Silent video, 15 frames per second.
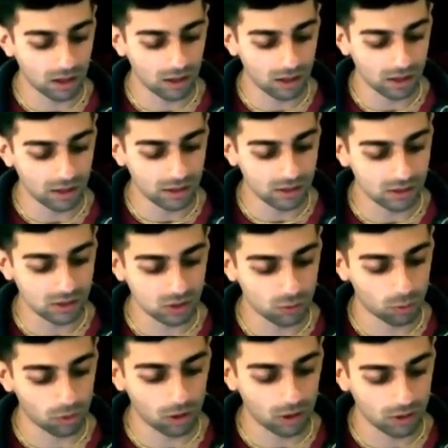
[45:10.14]
in this
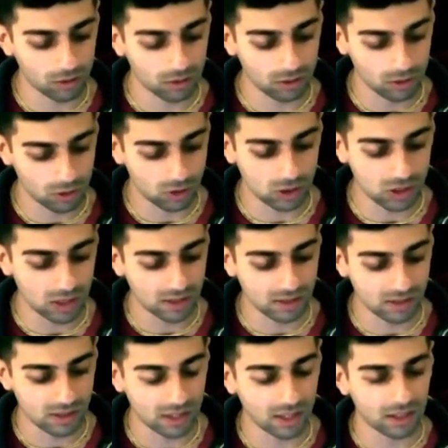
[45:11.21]
world, Krishna is
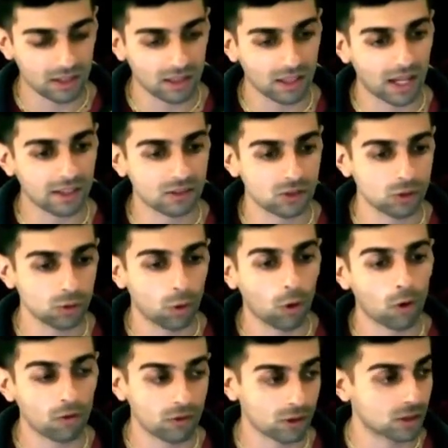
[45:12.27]
saying, likes to
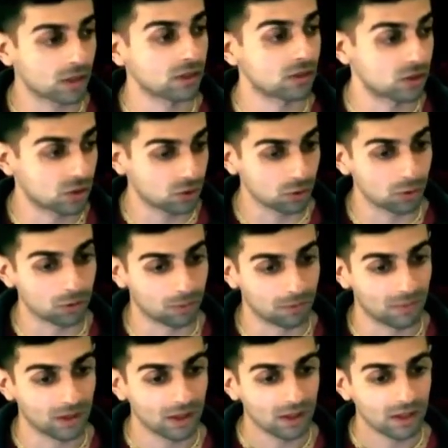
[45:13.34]
overconsume.
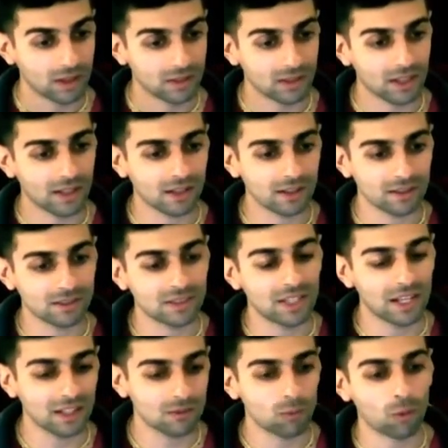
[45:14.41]
They
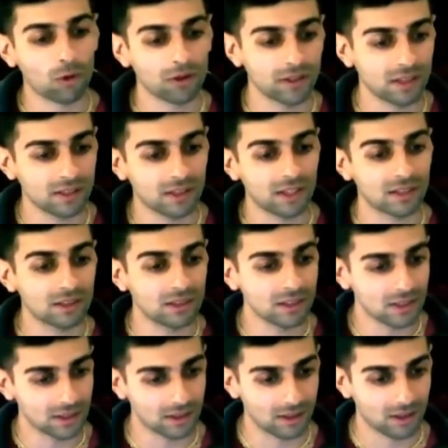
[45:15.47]
take more than they
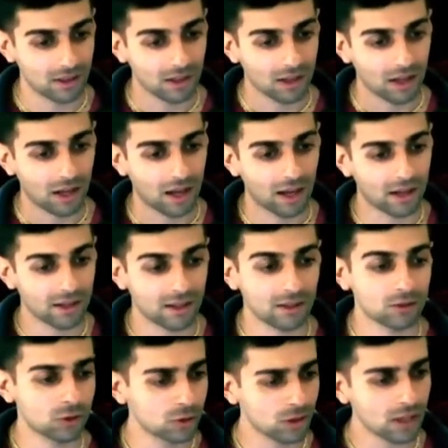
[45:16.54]
need. And
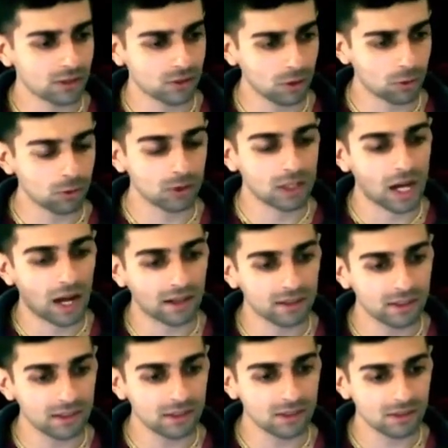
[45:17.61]
do you guys know who
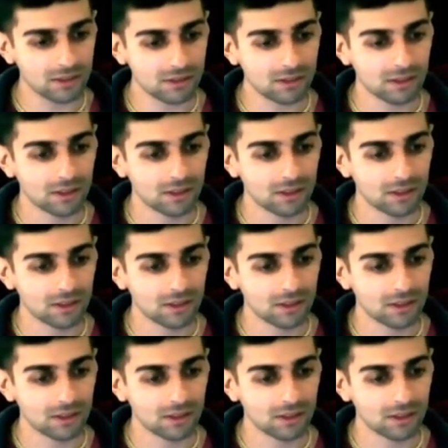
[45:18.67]
Gandhi is?